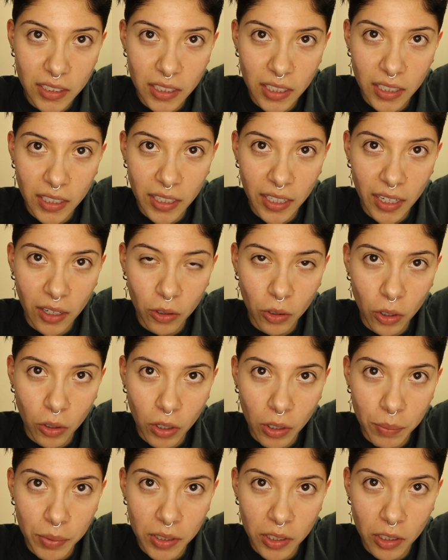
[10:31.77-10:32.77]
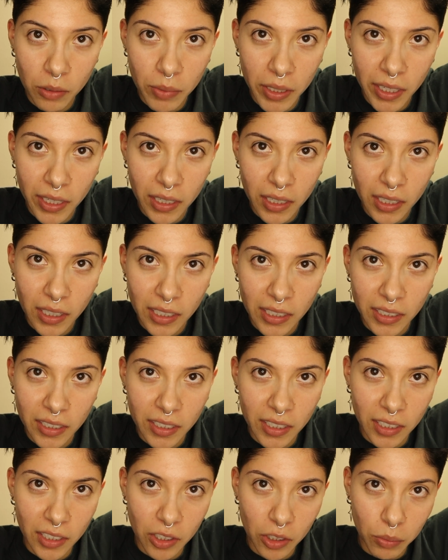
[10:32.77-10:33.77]
And then I'll go up a little bit and
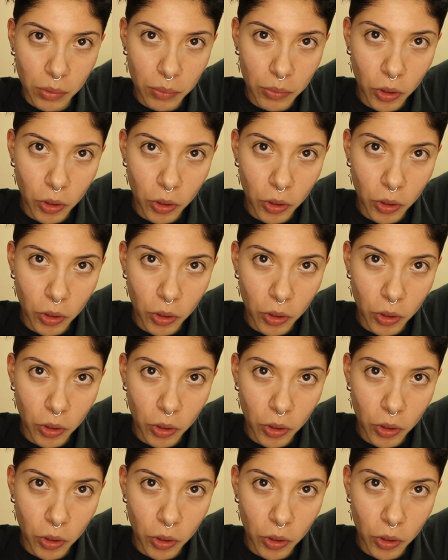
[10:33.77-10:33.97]
cut a little bit